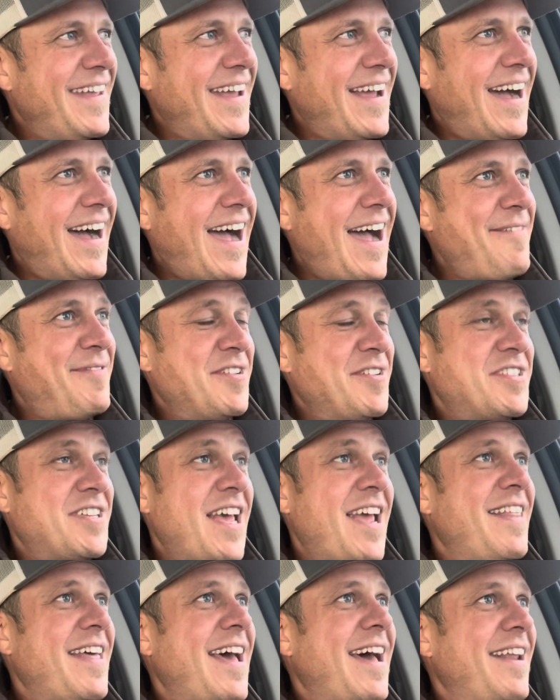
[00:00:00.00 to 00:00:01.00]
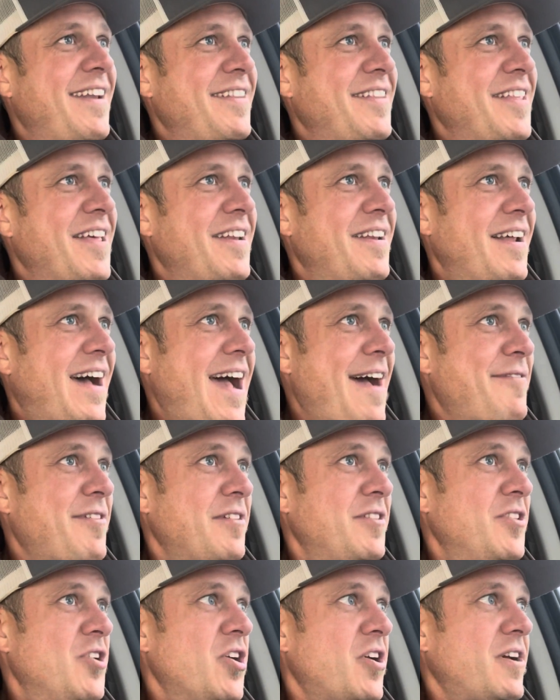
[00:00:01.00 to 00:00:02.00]
I have to say that I have
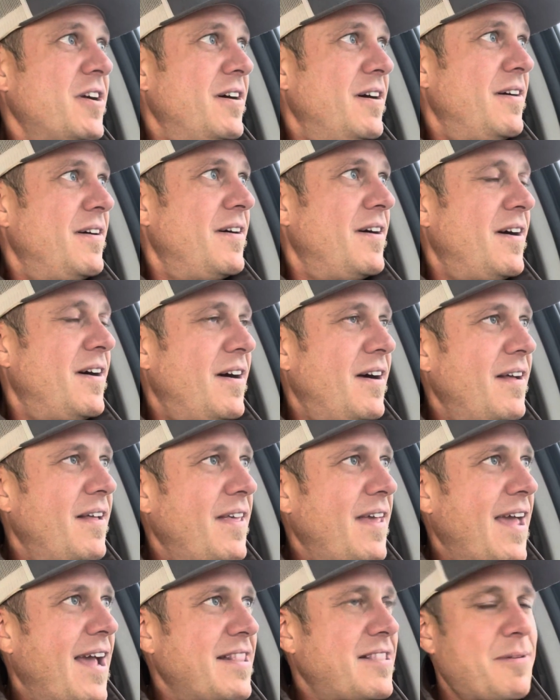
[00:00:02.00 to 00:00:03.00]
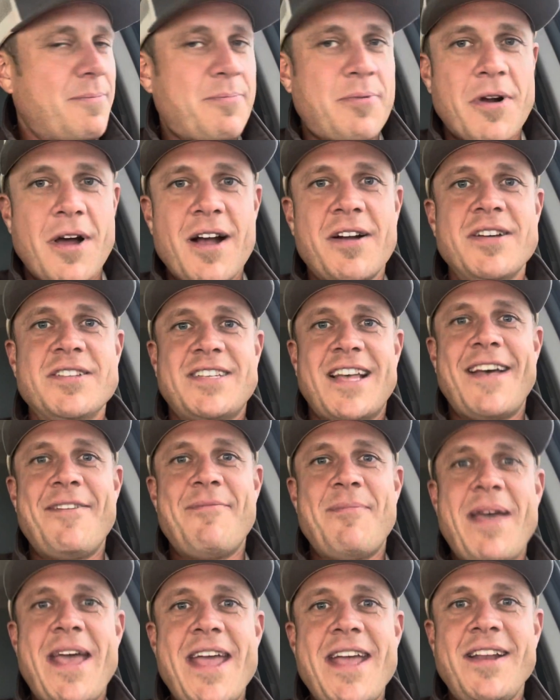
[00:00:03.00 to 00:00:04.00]
to look at the progress I've
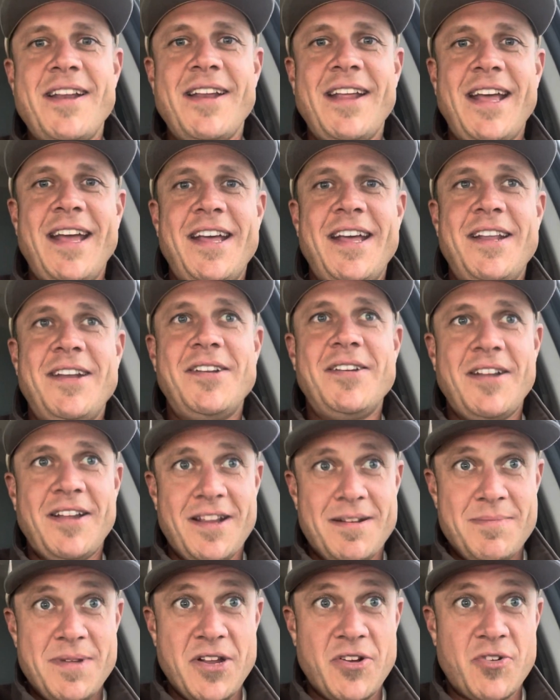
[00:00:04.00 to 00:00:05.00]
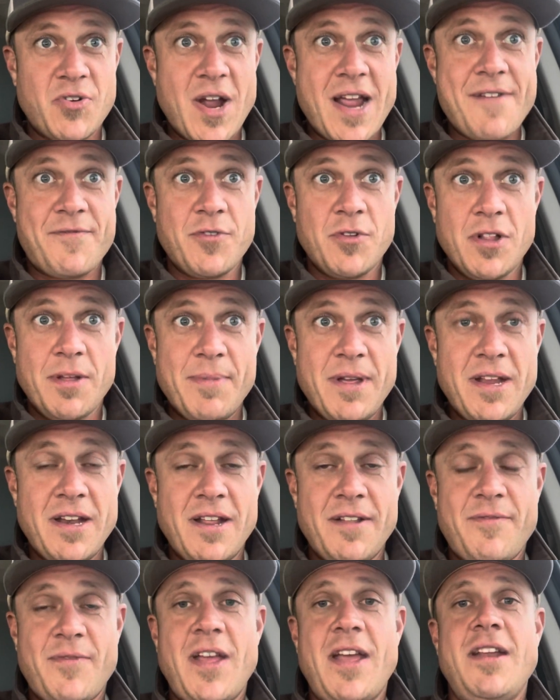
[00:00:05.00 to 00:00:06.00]
made and be grateful. I
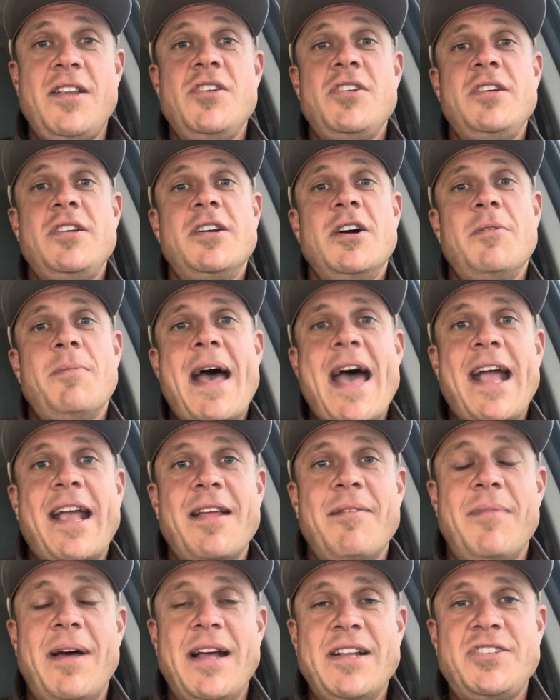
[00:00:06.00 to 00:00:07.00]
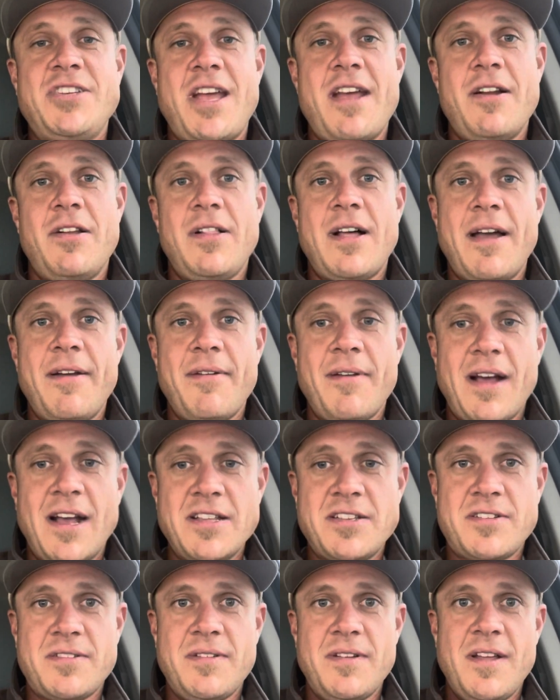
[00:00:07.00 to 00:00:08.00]
mean, and you can go back in my channel.
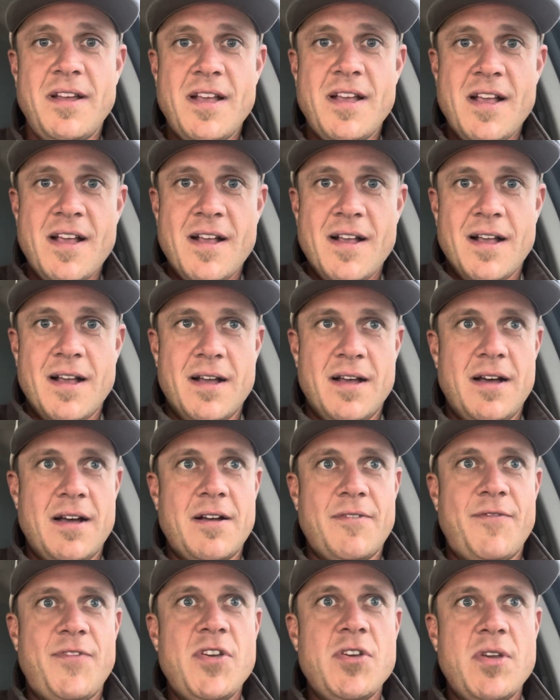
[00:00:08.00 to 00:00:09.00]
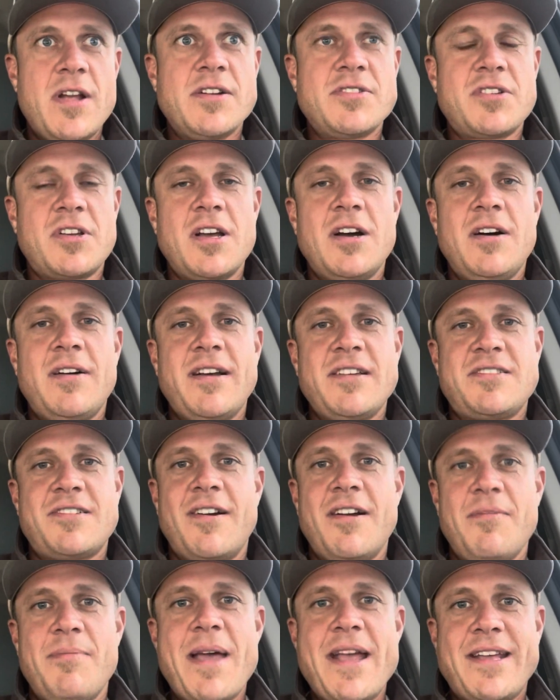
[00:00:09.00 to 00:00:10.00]
A few years ago, I
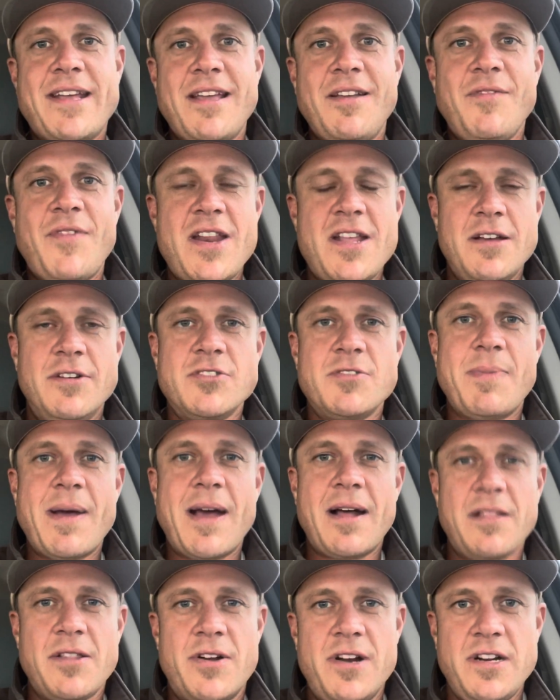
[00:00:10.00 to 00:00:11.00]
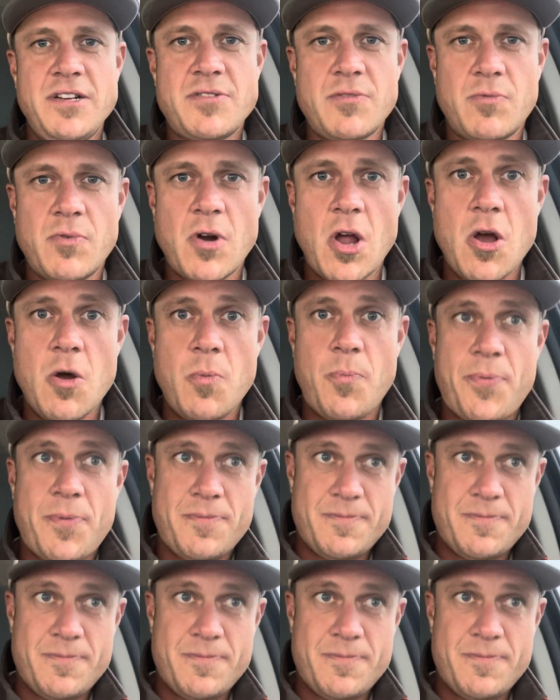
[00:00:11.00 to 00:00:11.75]
started making videos about learning to rope,